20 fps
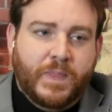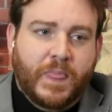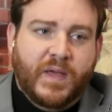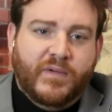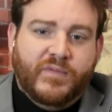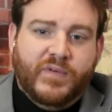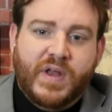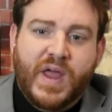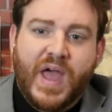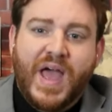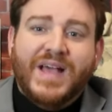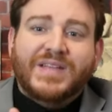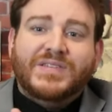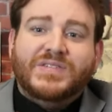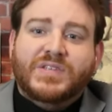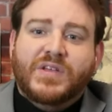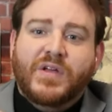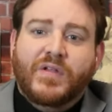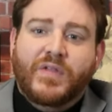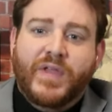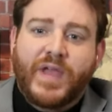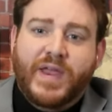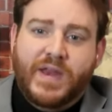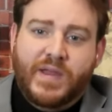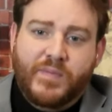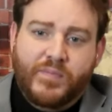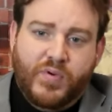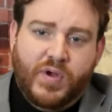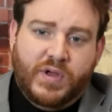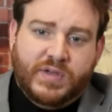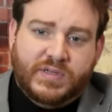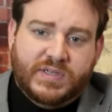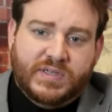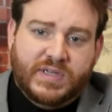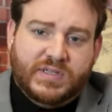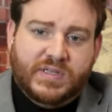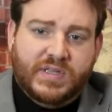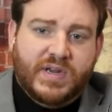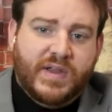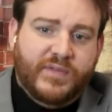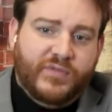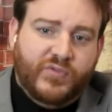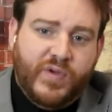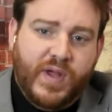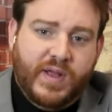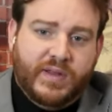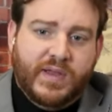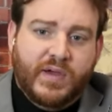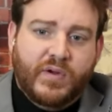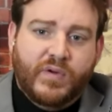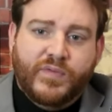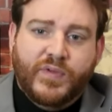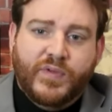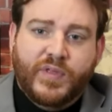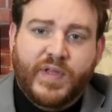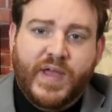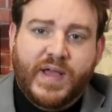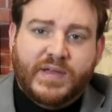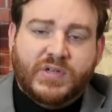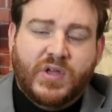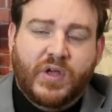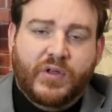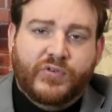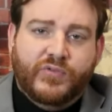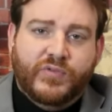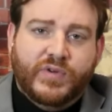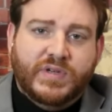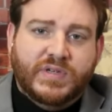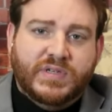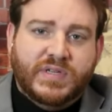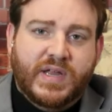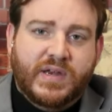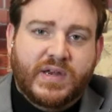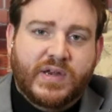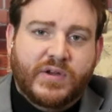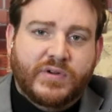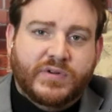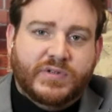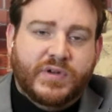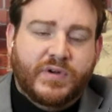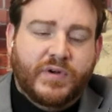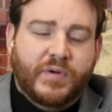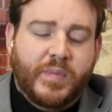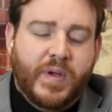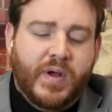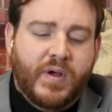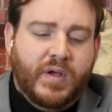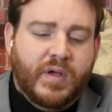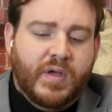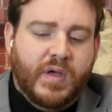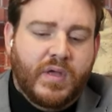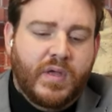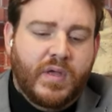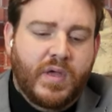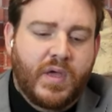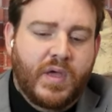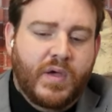of an escalating process that I've tracked out over the last 110 years here in America,